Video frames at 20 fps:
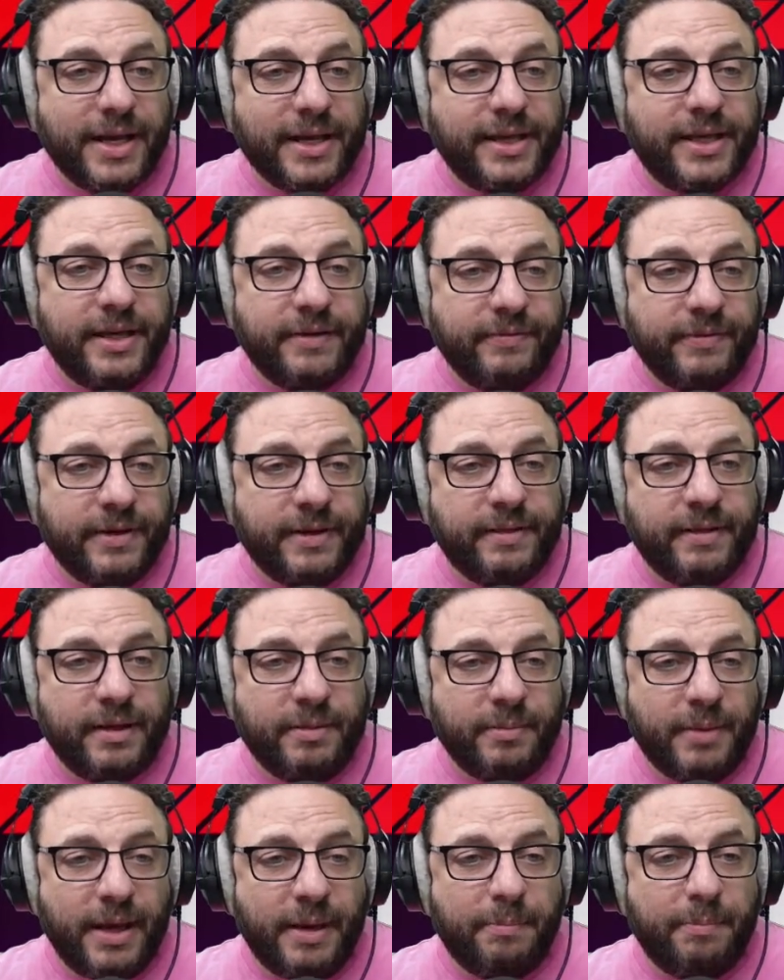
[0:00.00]
giving
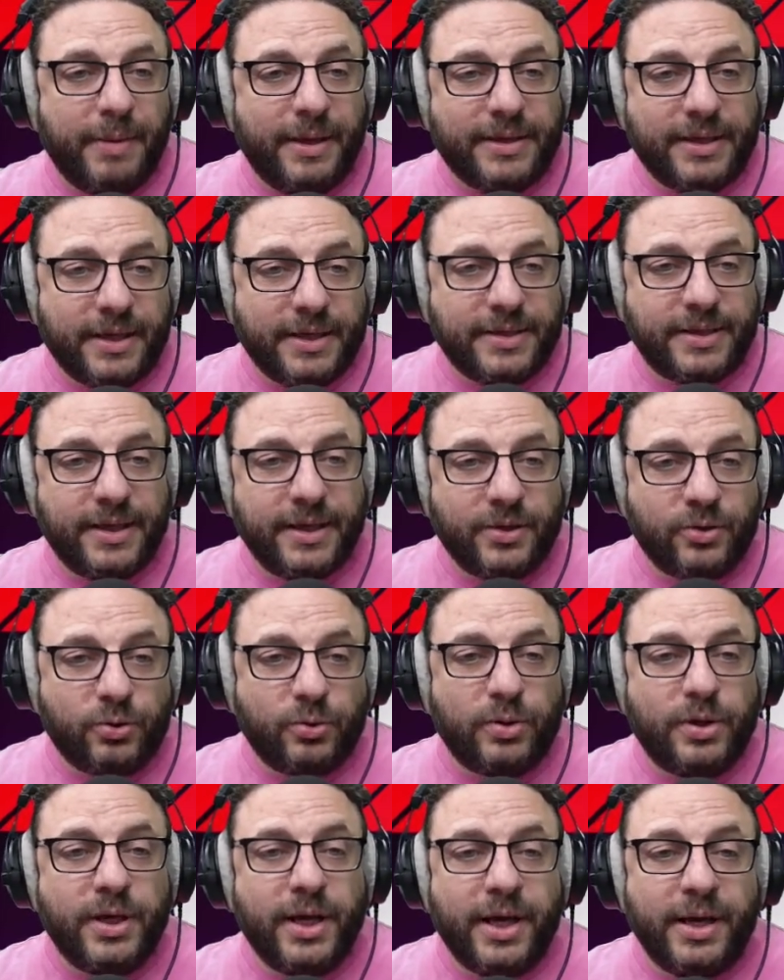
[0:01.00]
them a better chance
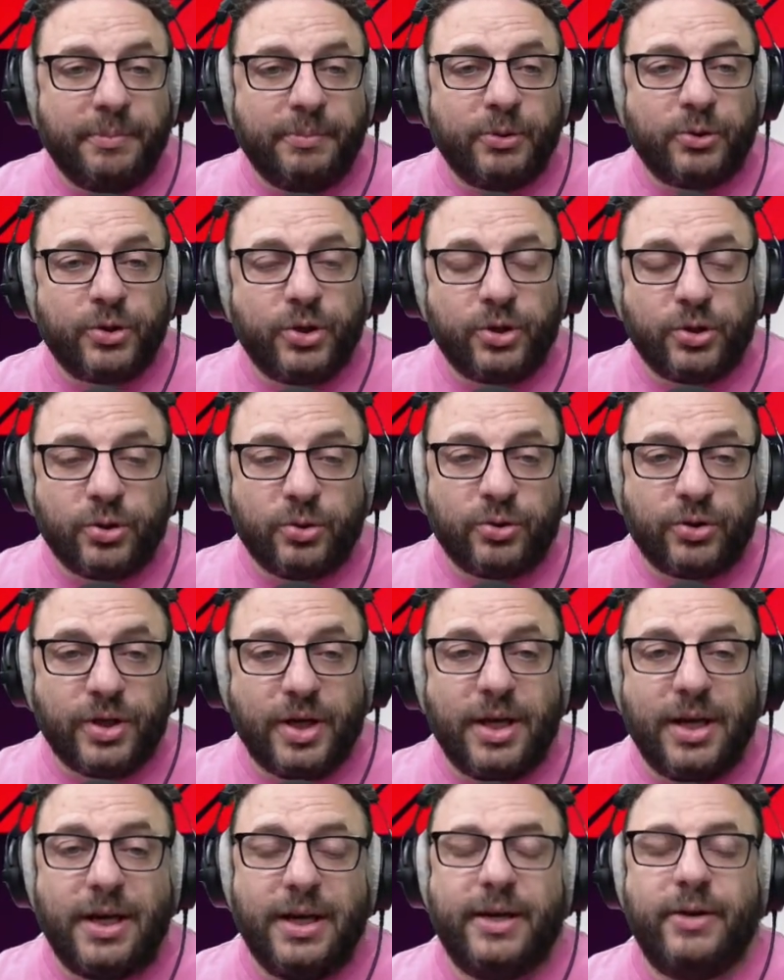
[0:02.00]
to gain positions
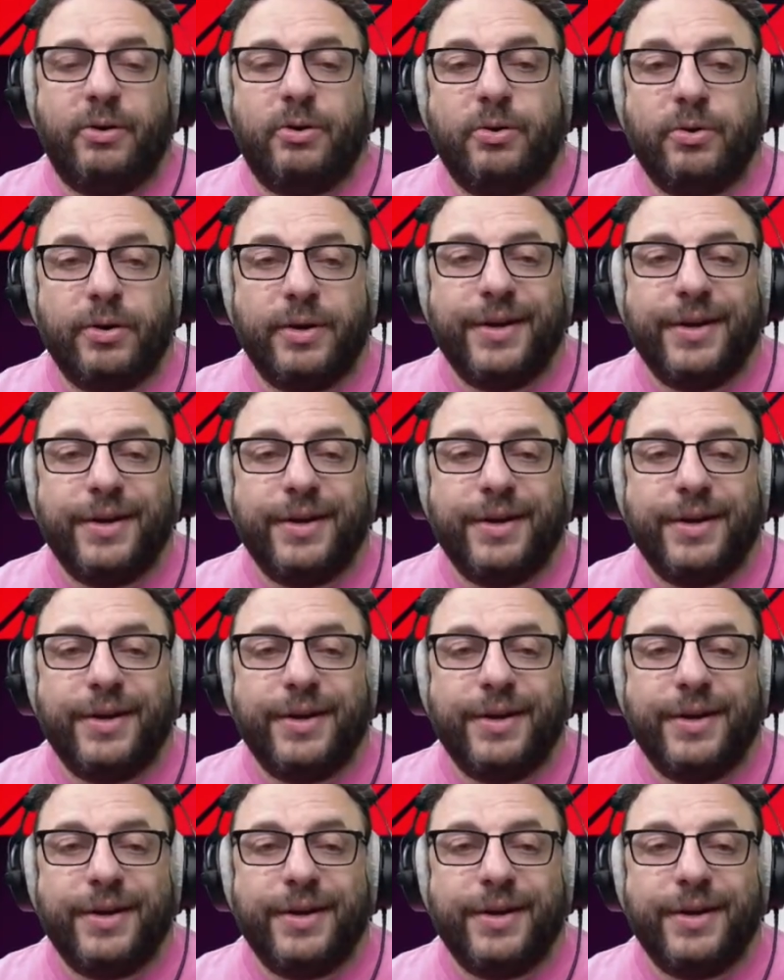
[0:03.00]
early on.